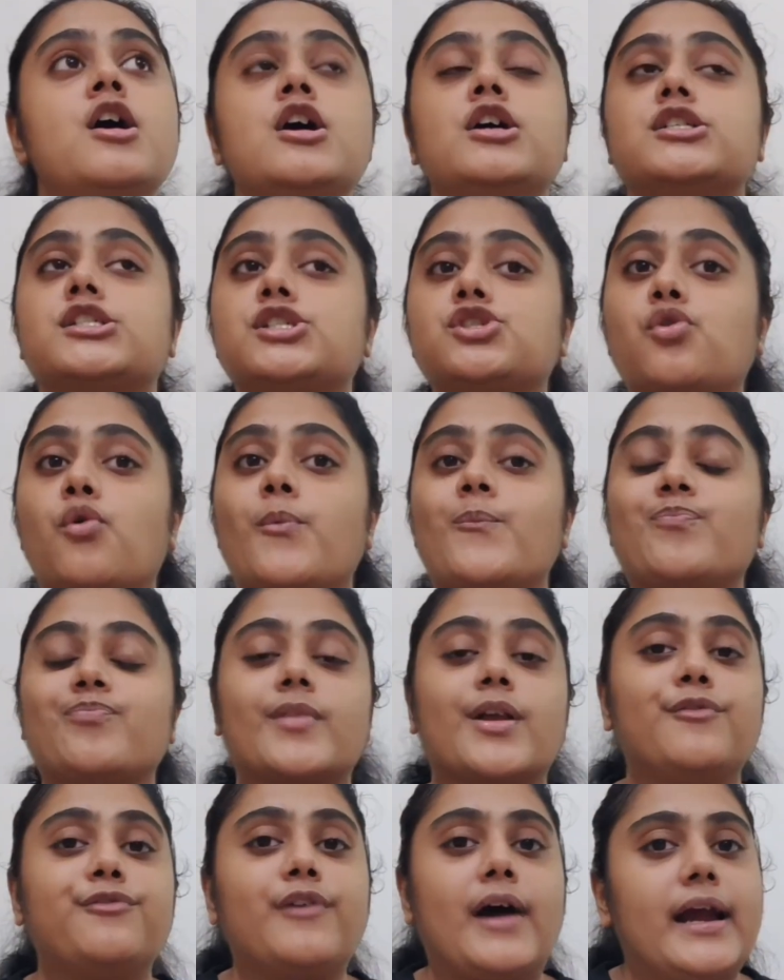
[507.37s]
So
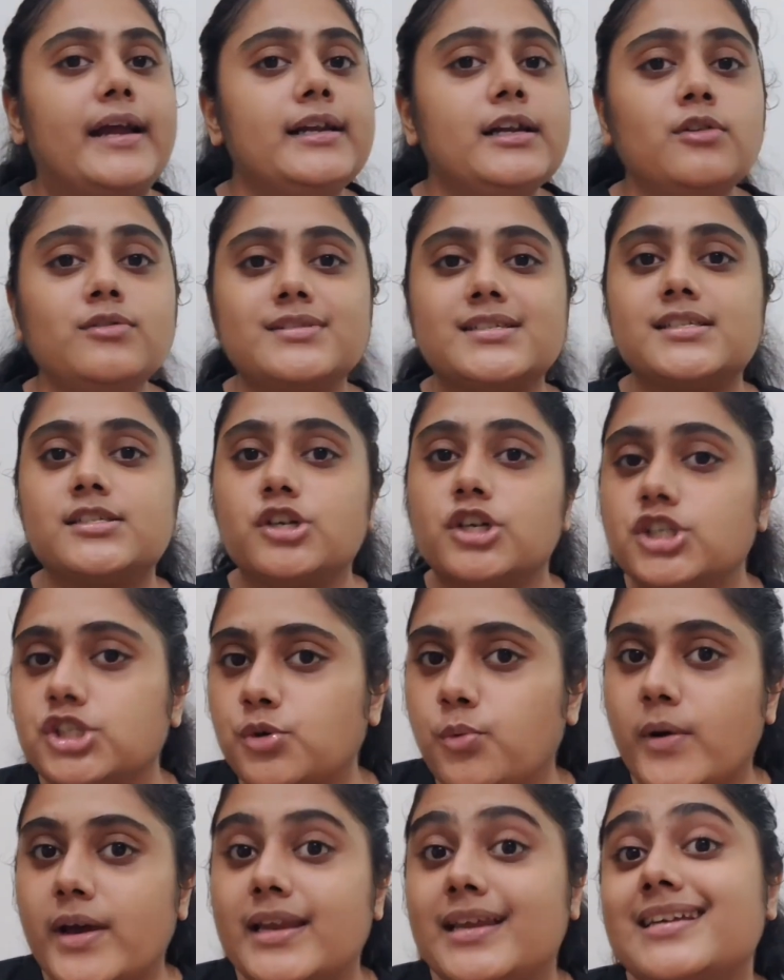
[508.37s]
find out search
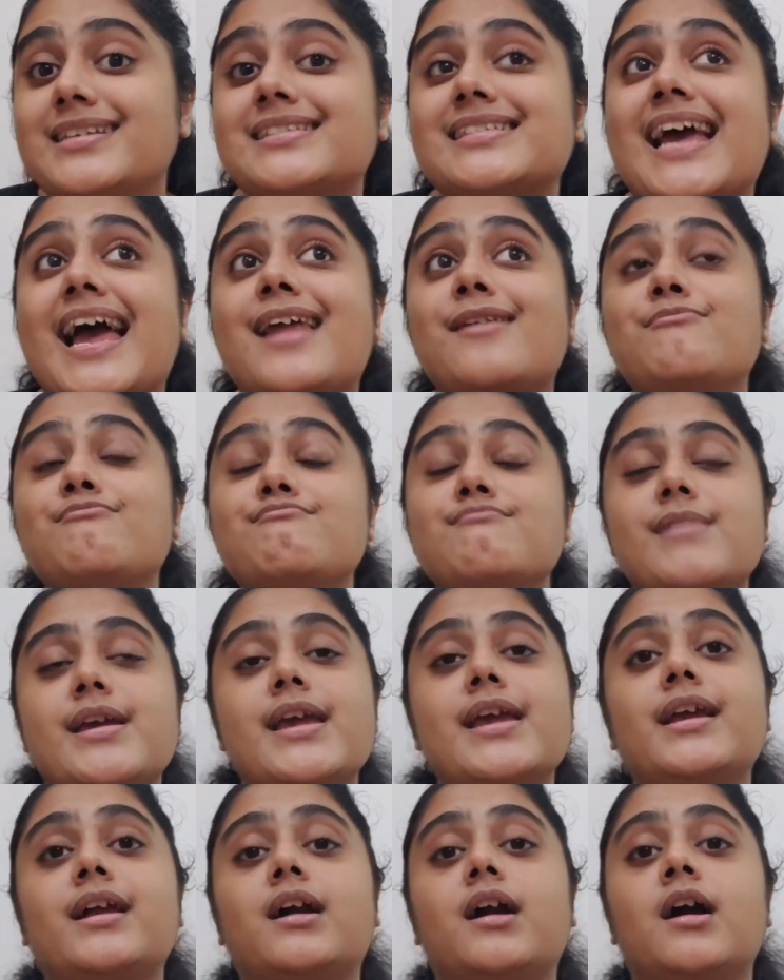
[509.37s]
queries and
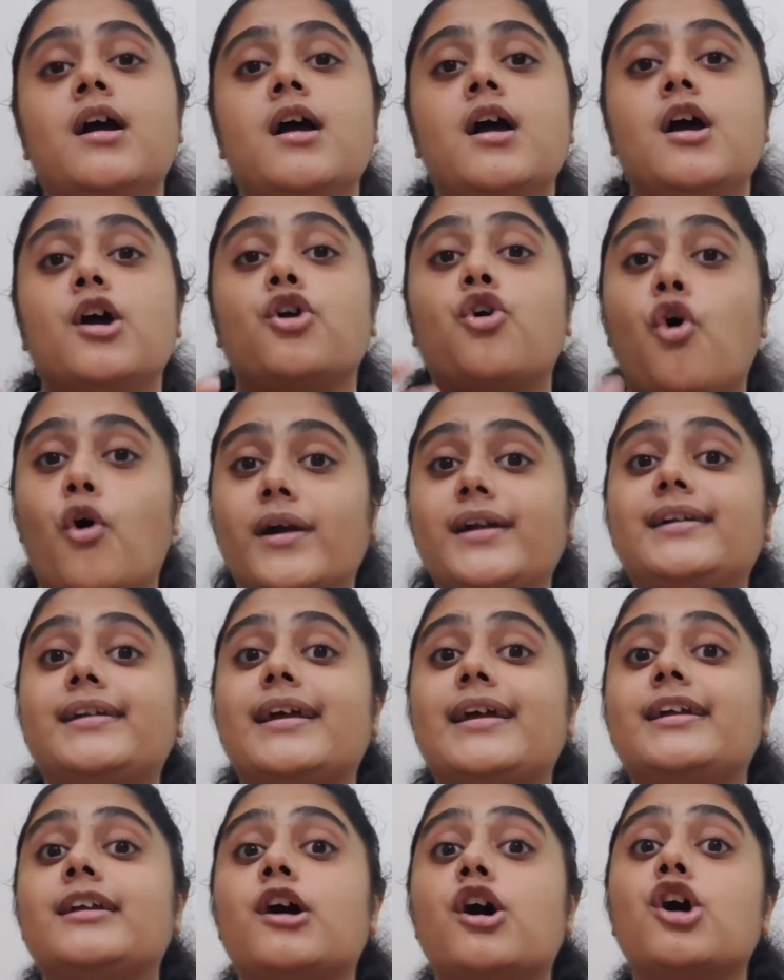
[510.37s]
make
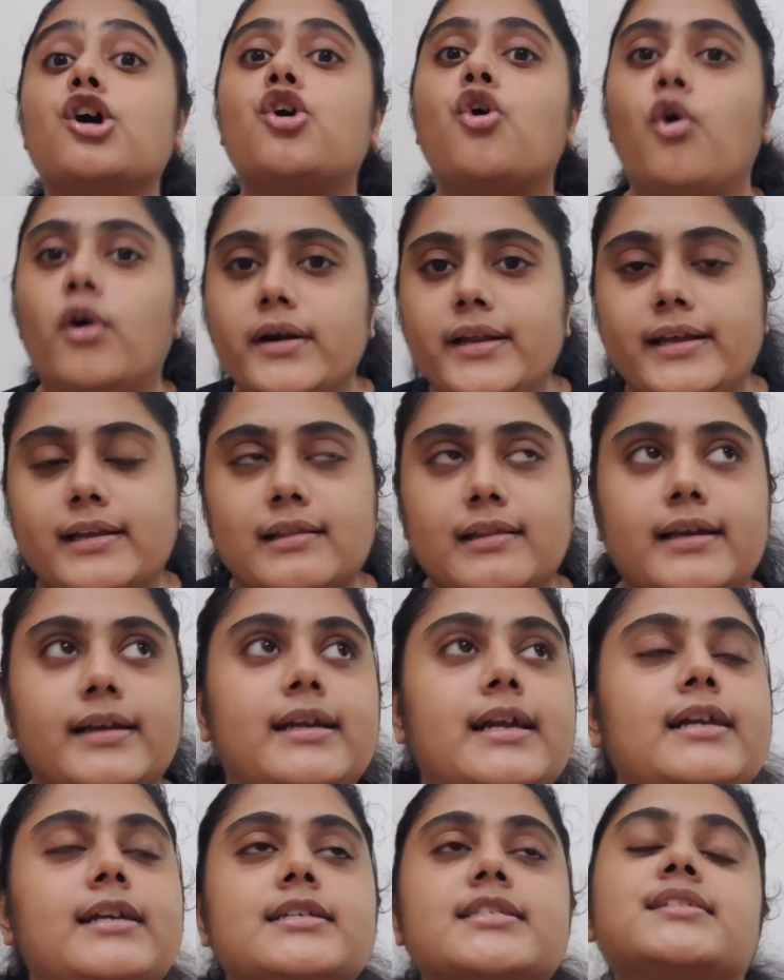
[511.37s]
content accordingly.
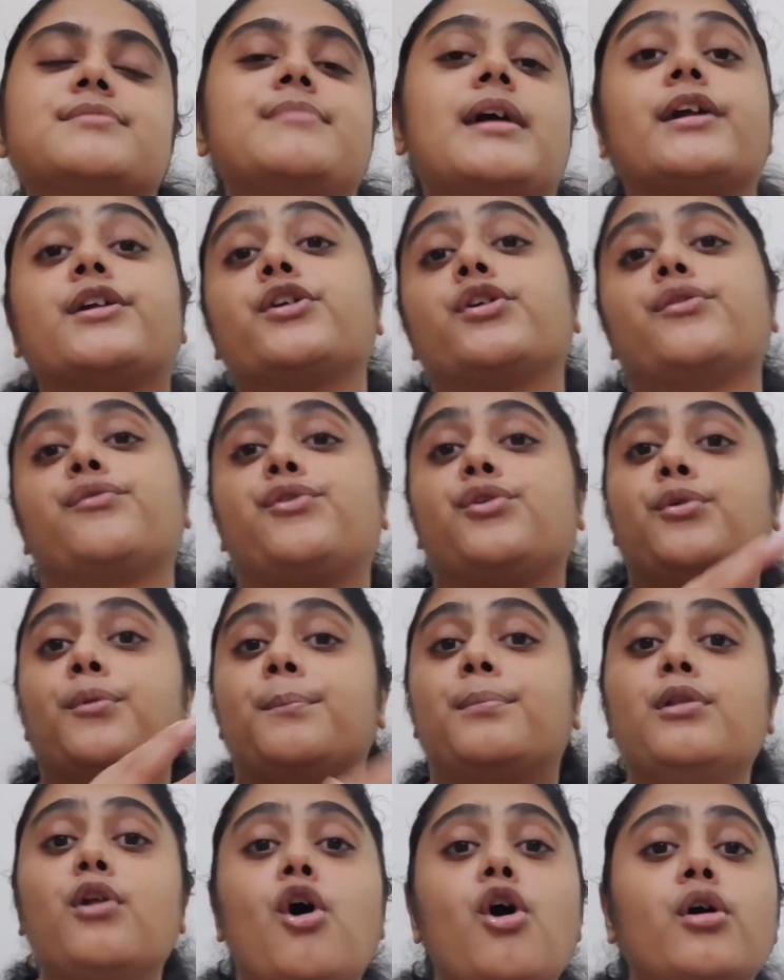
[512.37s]
It doesn't matter if you're a
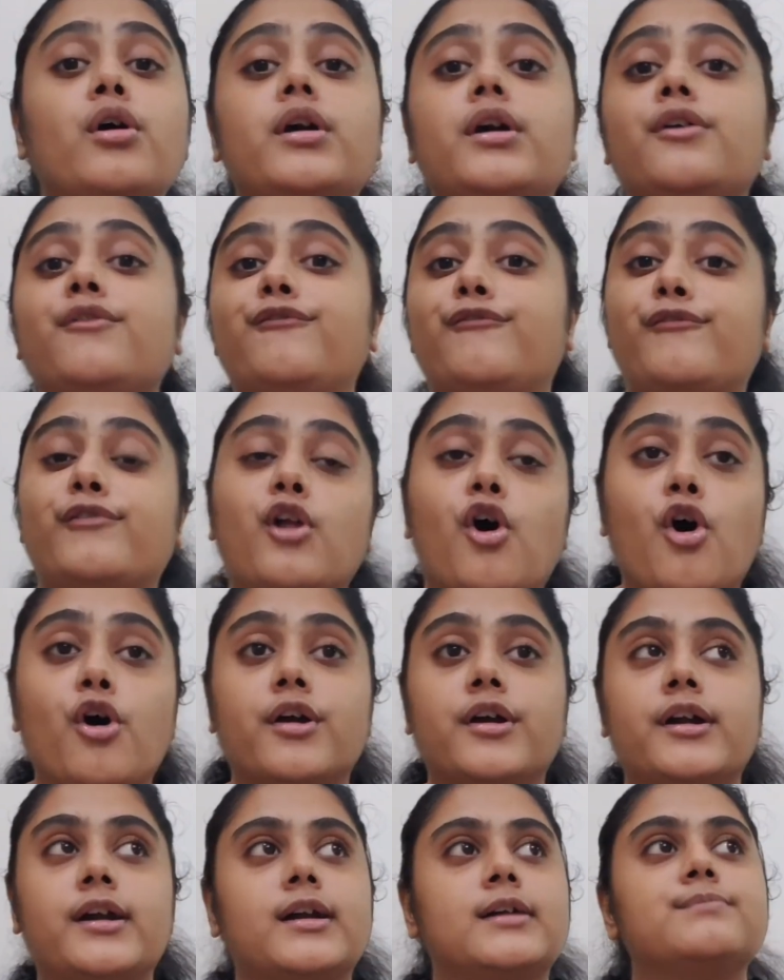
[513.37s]
blogger,
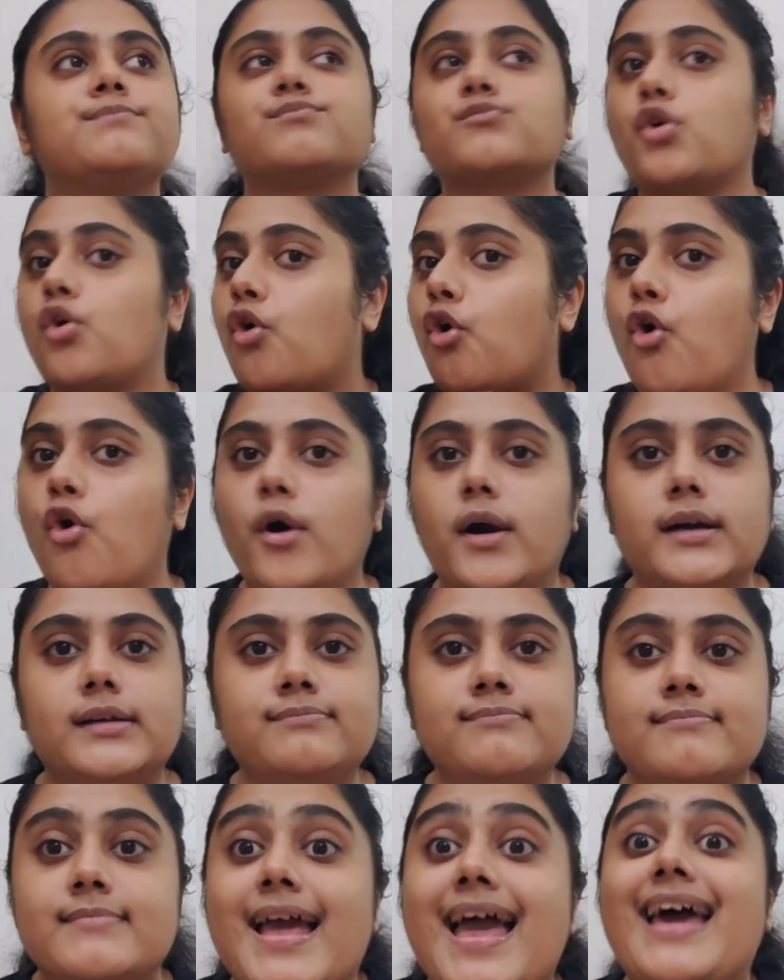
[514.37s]
vlogger, or
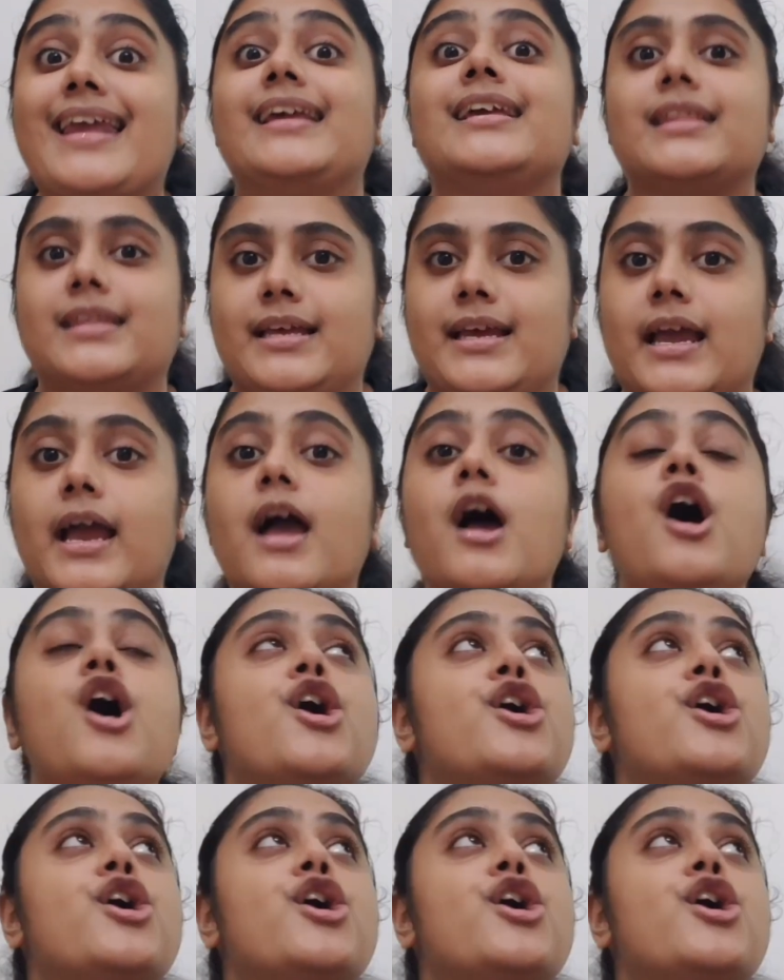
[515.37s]
anything.